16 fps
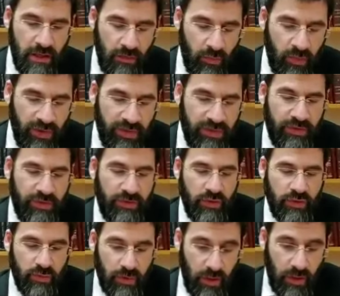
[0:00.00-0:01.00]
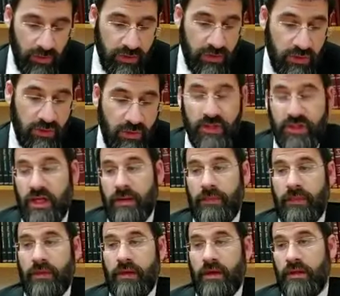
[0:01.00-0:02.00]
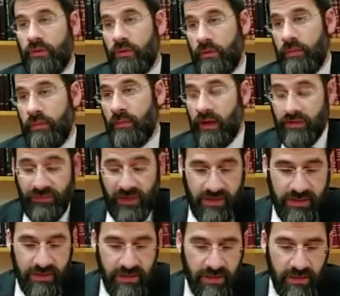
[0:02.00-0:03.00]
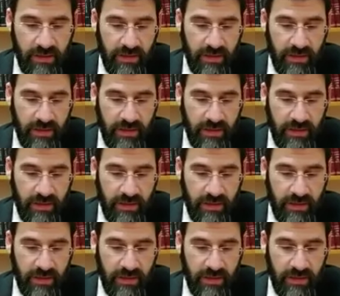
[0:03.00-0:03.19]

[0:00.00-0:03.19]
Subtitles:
with those who are closest to Hashem. I thought it'd be one of us.